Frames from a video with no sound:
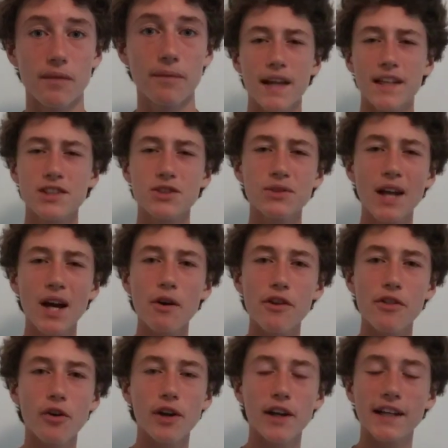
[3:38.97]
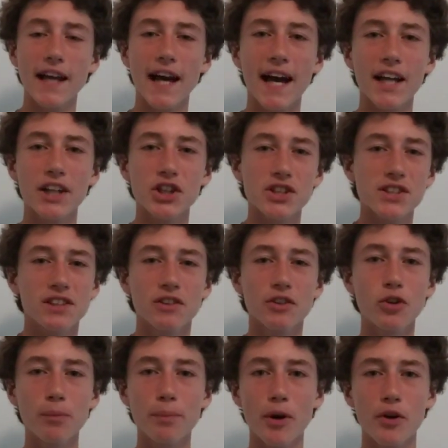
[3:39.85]
And so now I thought I'd add just a
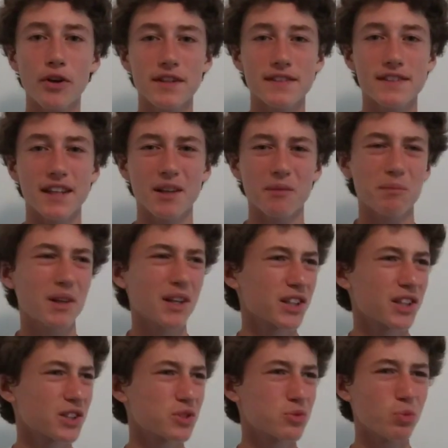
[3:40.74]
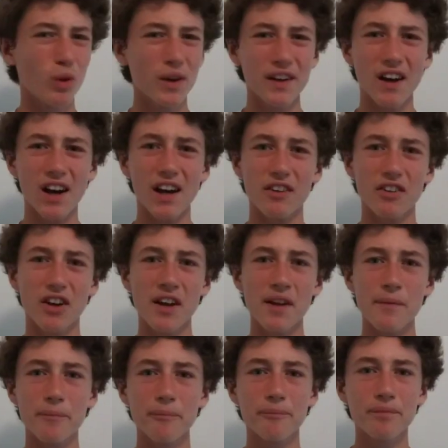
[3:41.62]
little bonus thing, because why not, right?